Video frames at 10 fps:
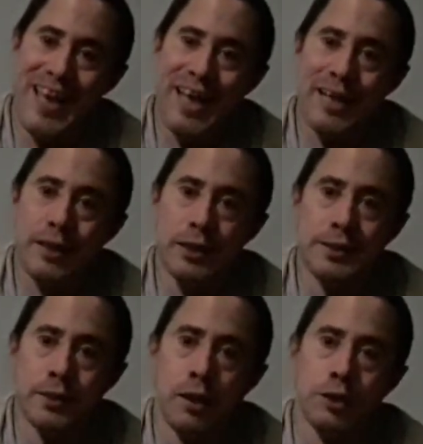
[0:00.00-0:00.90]
This
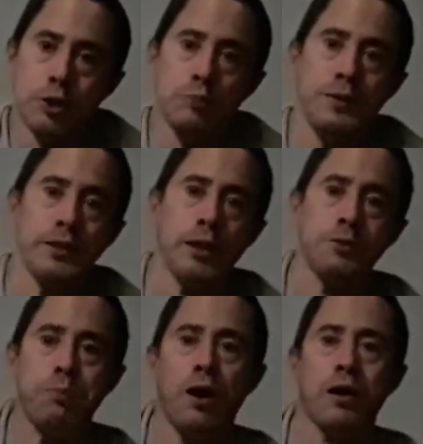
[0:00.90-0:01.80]
is Logical Mgtow
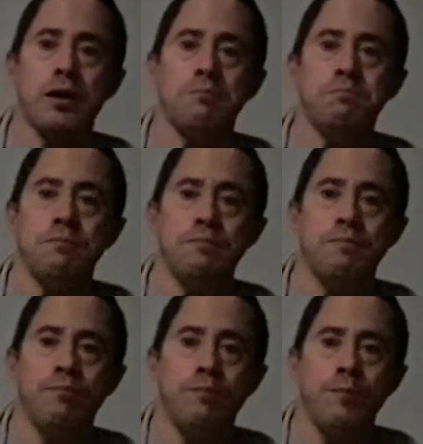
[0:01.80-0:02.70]
Spock.
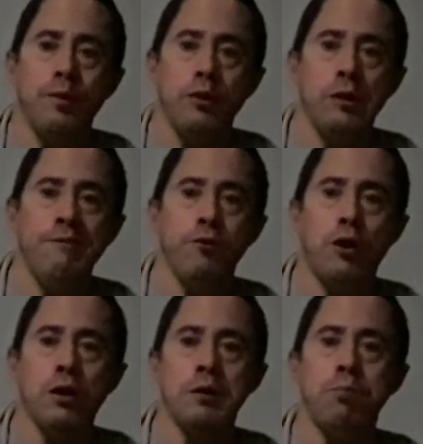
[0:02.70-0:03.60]
Live
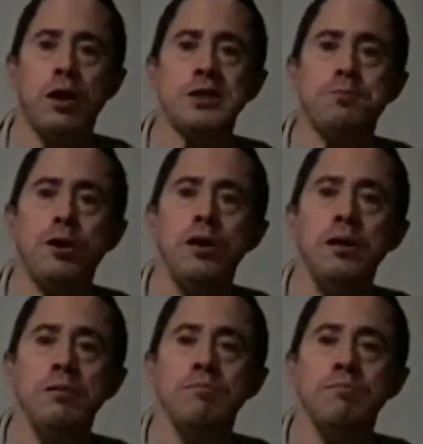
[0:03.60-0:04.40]
long and prosper.